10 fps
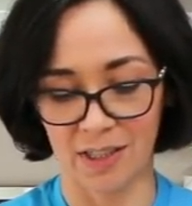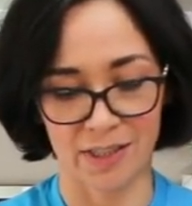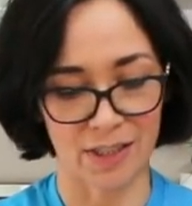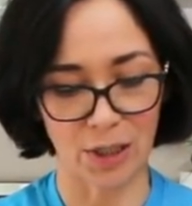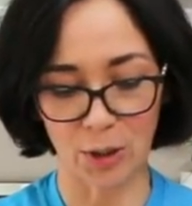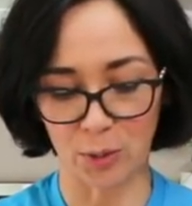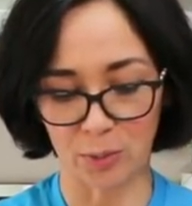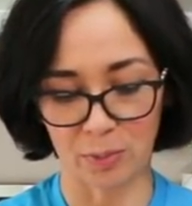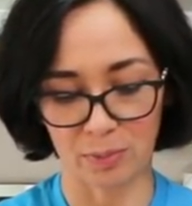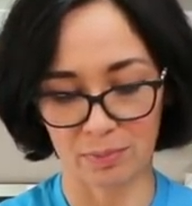
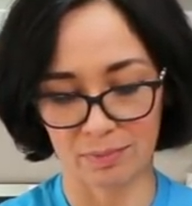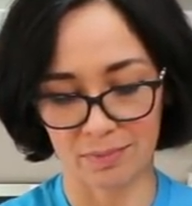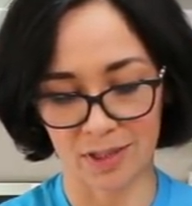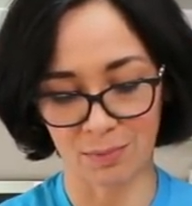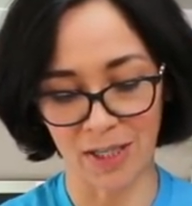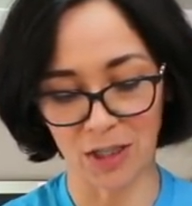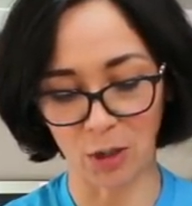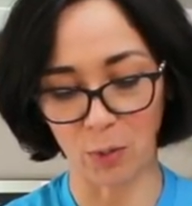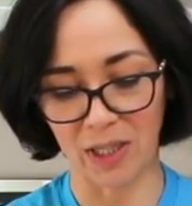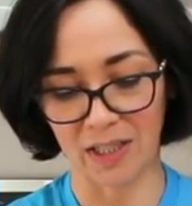So to make
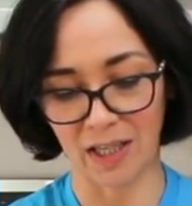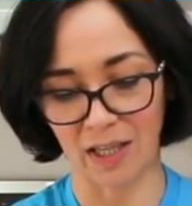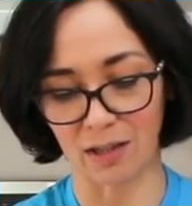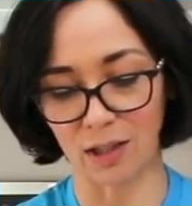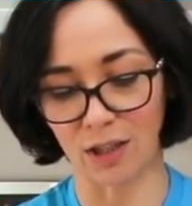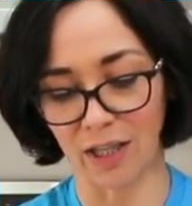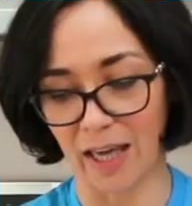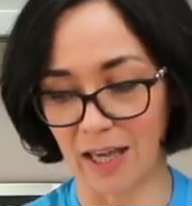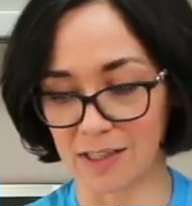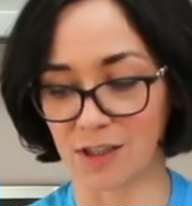your wedding cake look
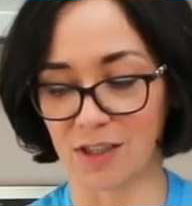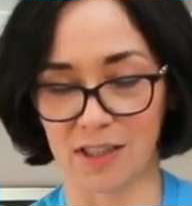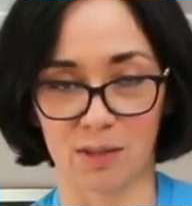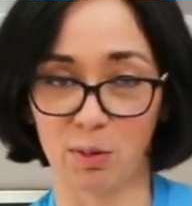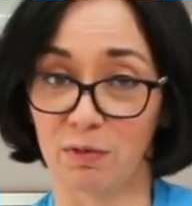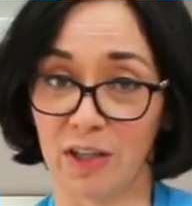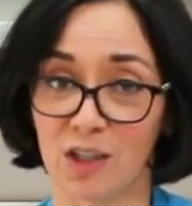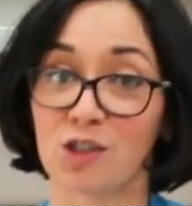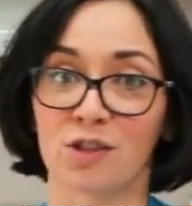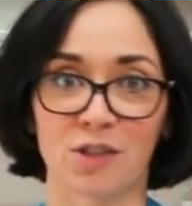as good as the
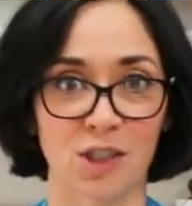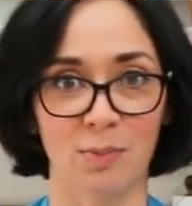professionals,